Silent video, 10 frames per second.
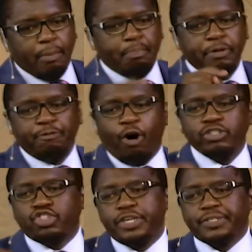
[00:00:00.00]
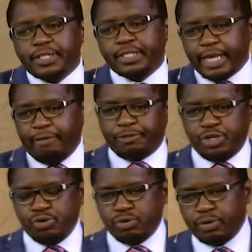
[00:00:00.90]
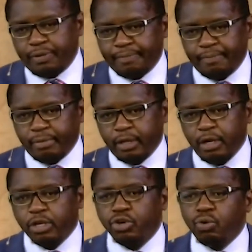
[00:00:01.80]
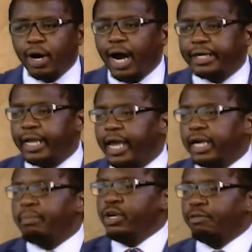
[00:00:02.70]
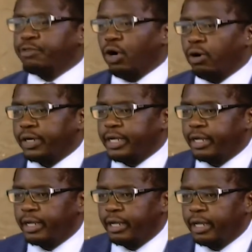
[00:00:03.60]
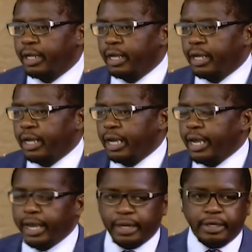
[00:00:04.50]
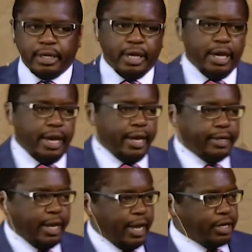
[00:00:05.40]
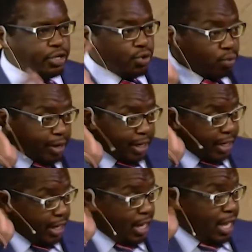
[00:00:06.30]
Before Jesus saved you, you were an enemy of God, and you were